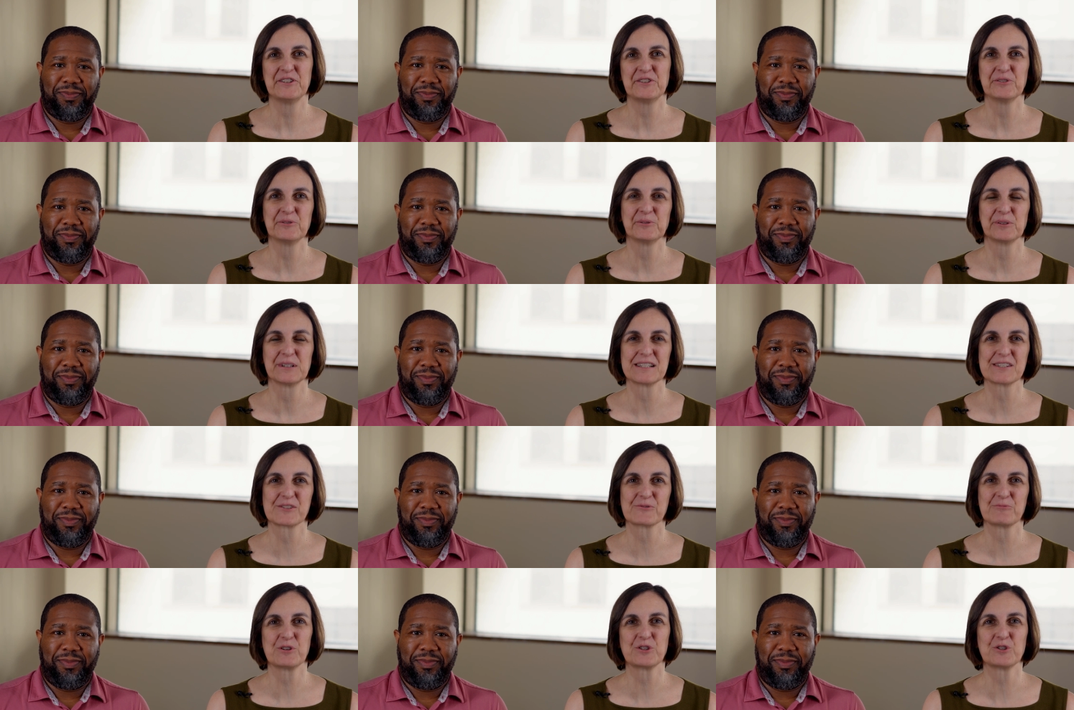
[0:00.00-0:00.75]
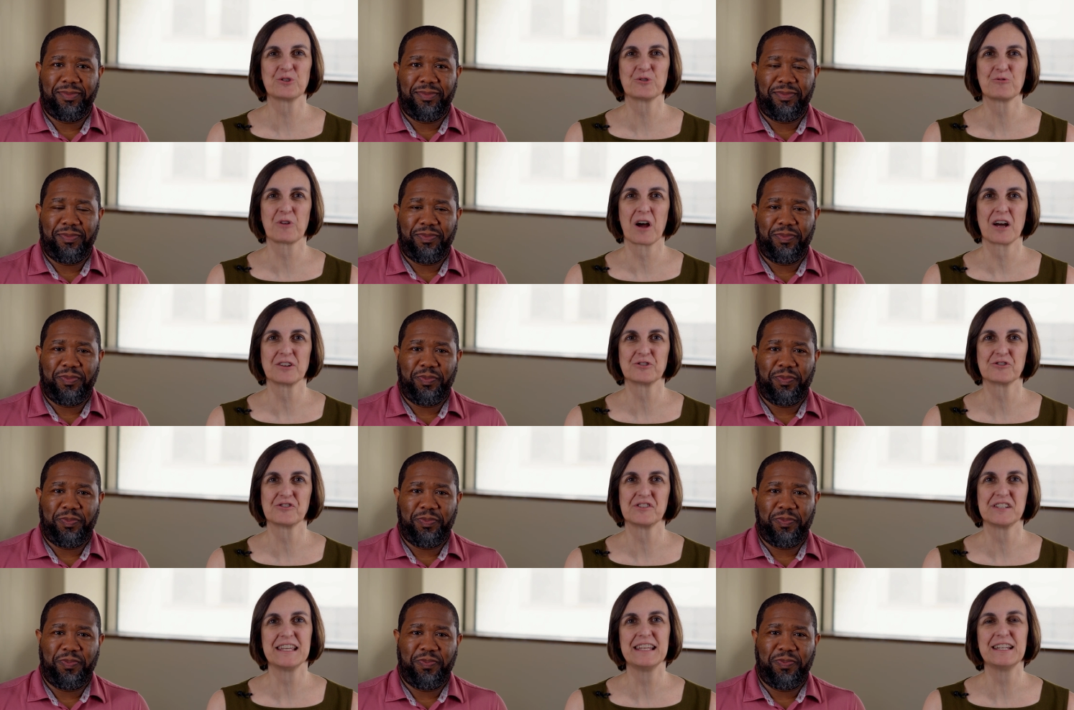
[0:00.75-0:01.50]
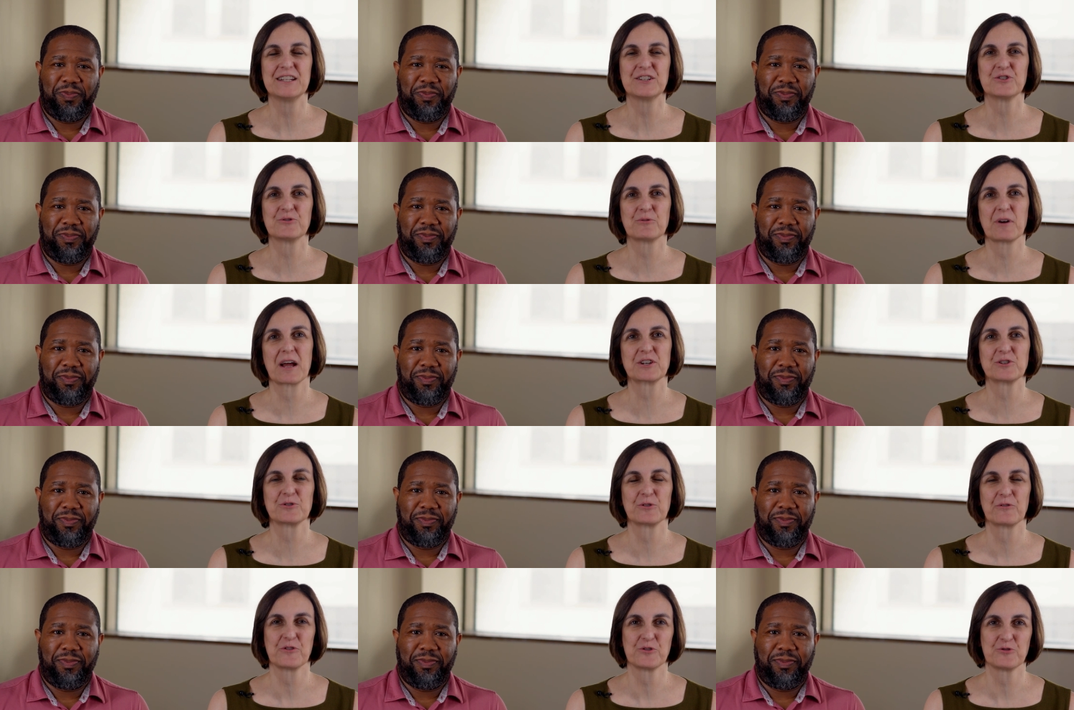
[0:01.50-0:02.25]
Speaker 1: Yionoulis, Richard Rogers, Dean and
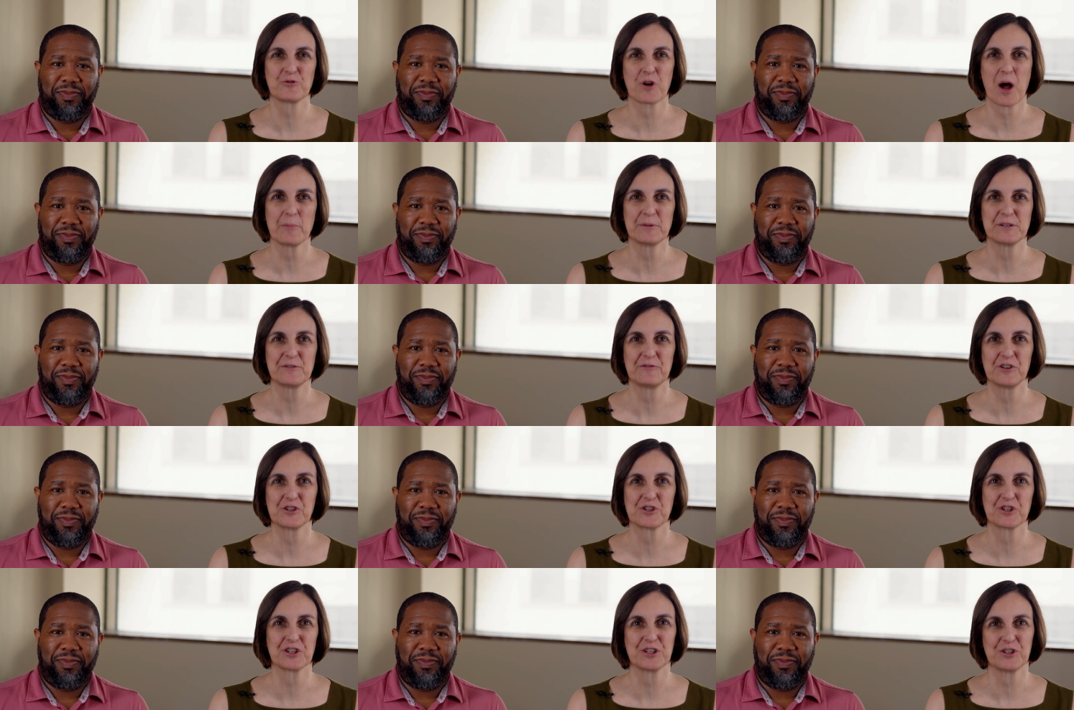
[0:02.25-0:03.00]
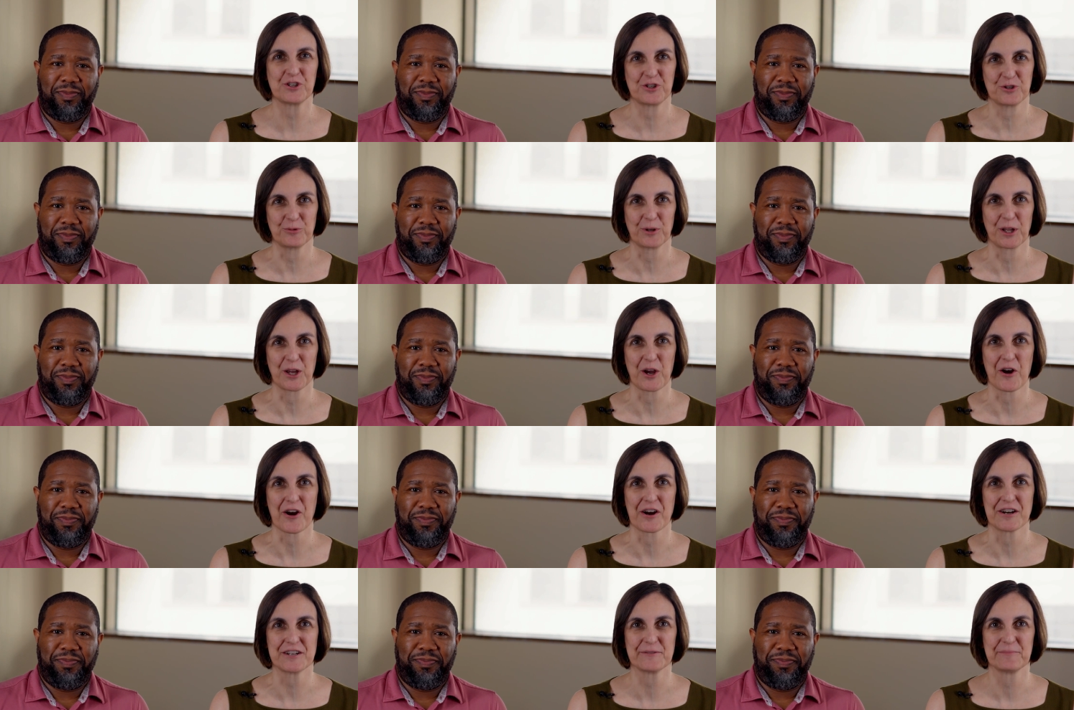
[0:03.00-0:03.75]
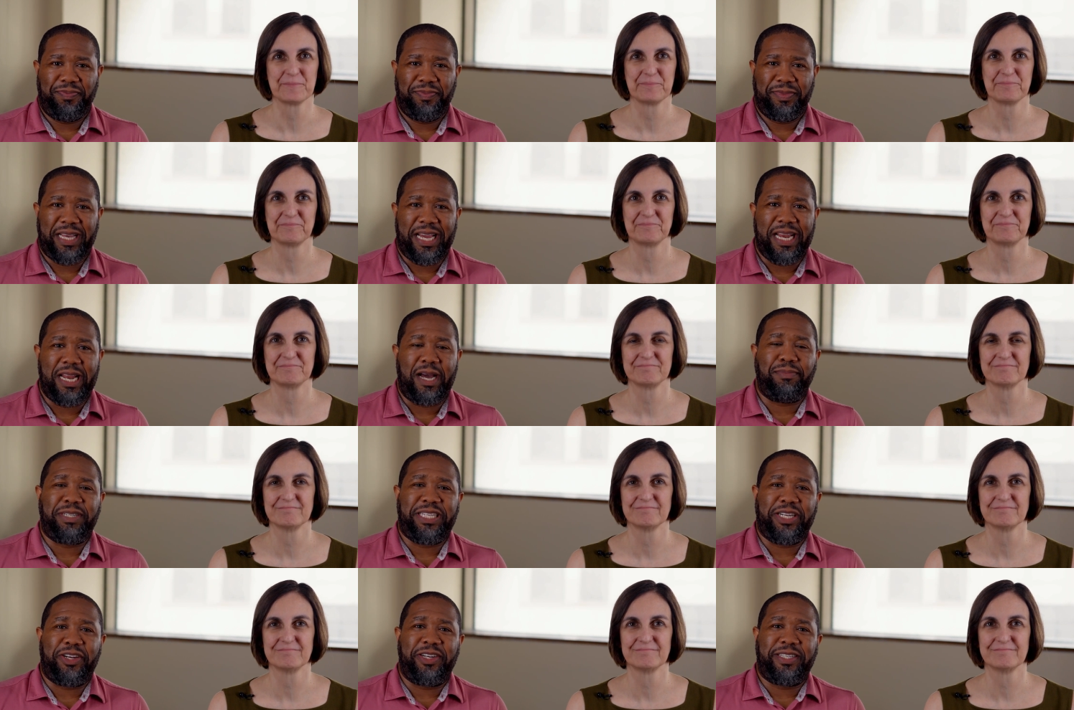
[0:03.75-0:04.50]
Director of the Drama Division at Juilliard. And I'm
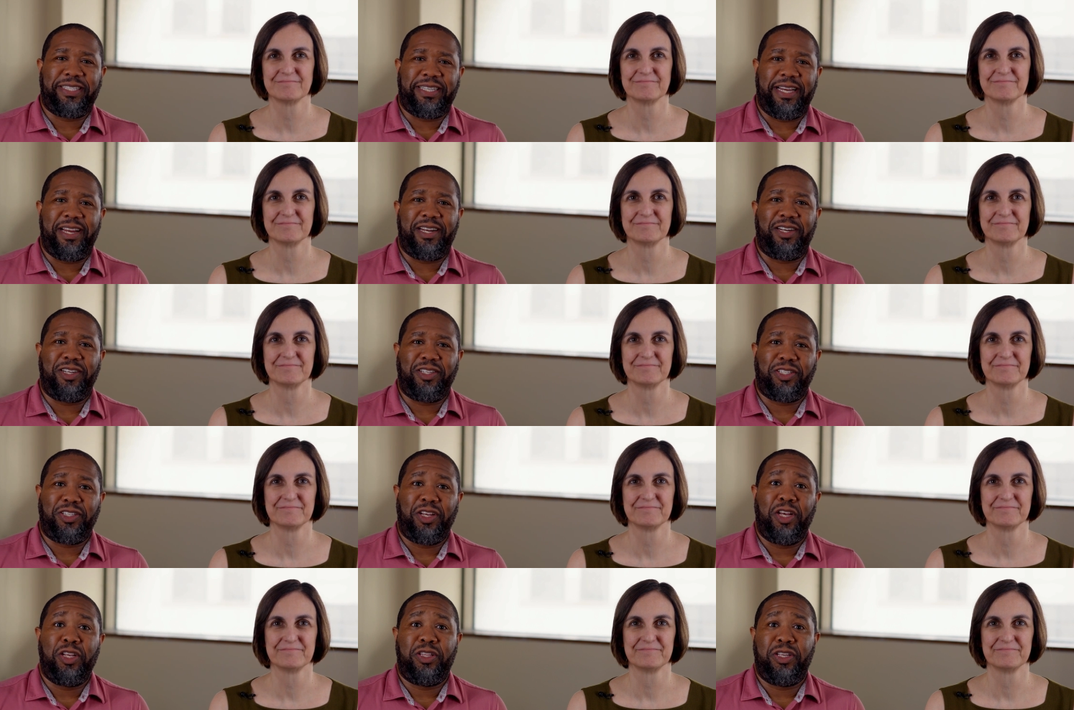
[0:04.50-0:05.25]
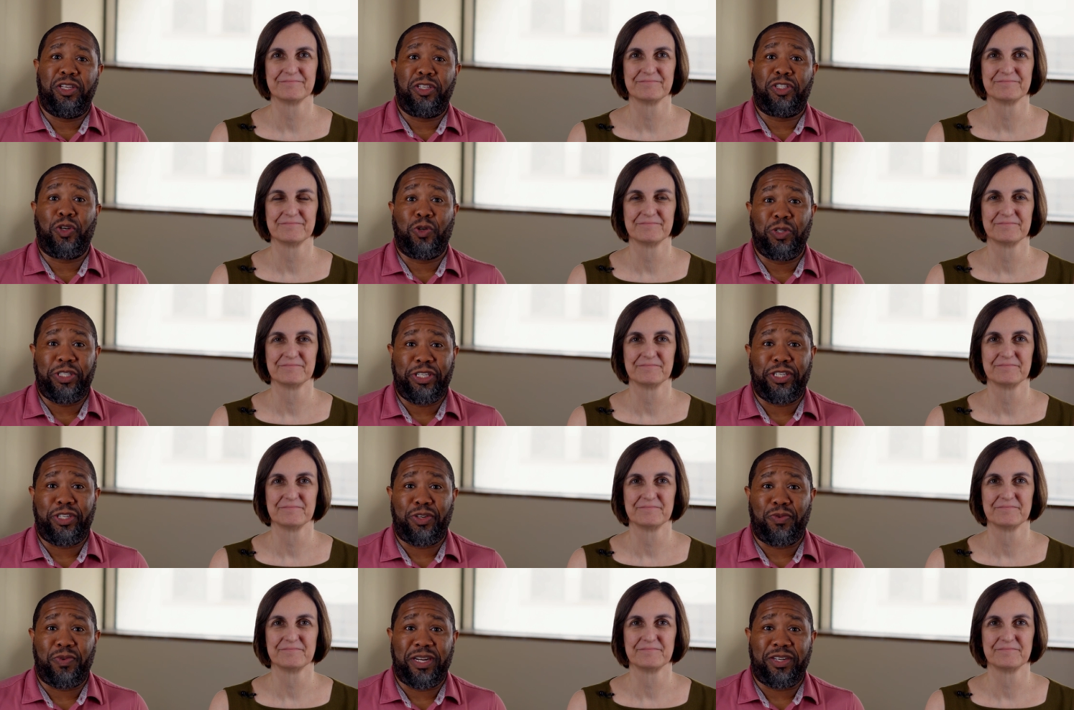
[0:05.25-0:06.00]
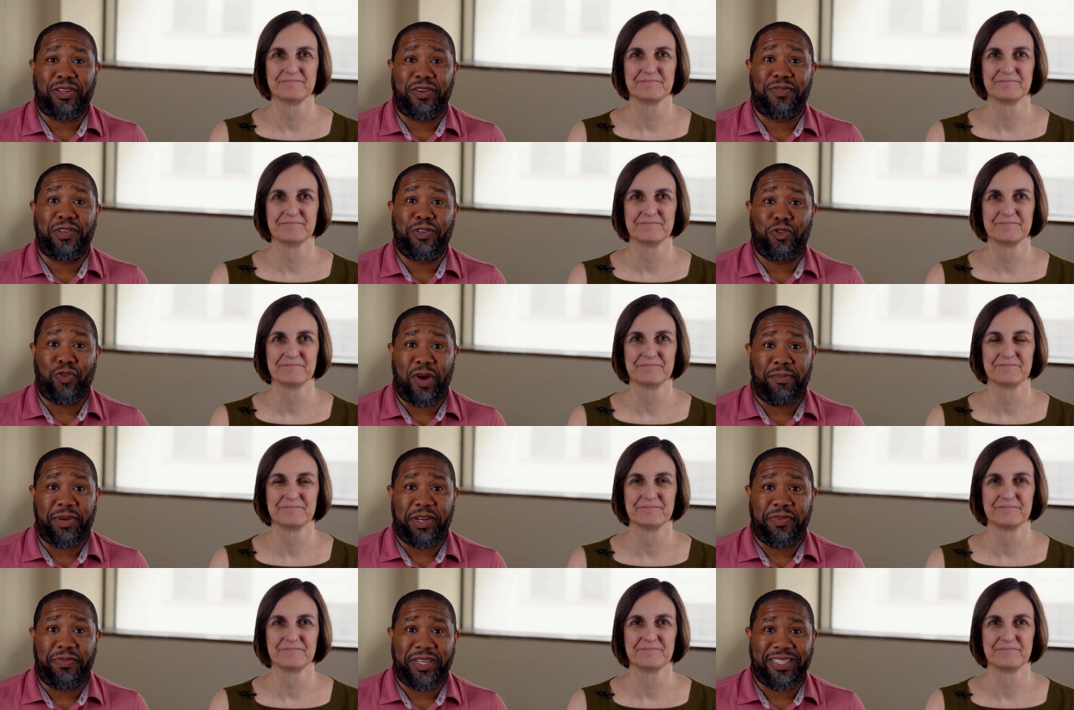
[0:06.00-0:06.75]
Derek
Speaker 2: Sanders, the Associate Director of the Drama
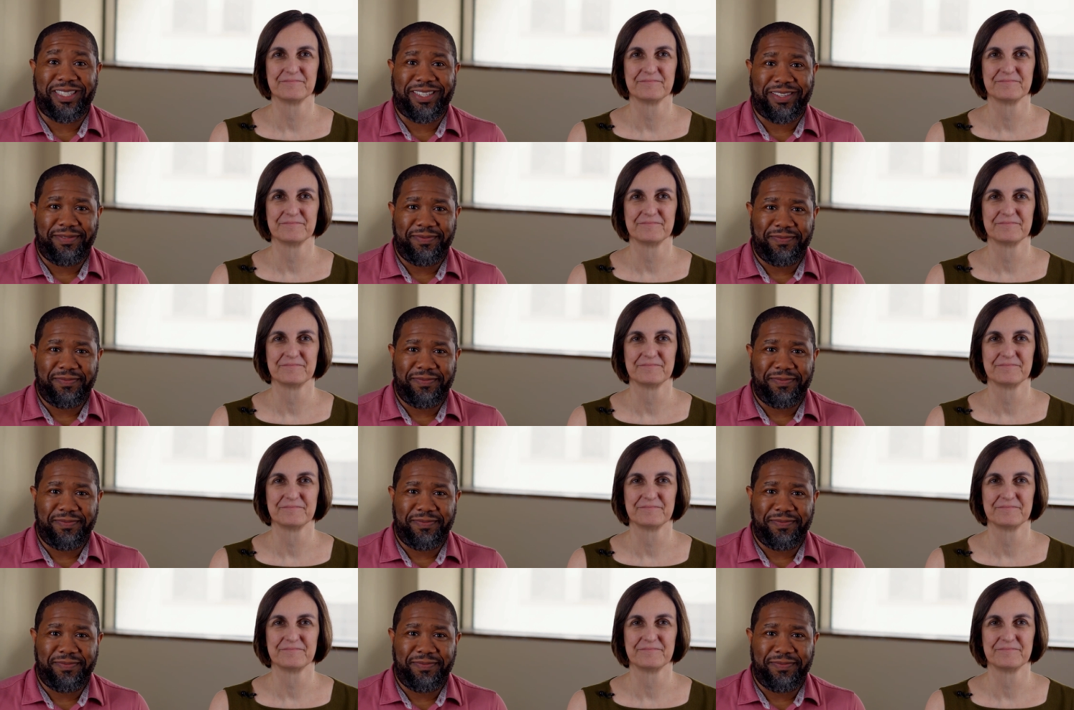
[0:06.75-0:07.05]
Division.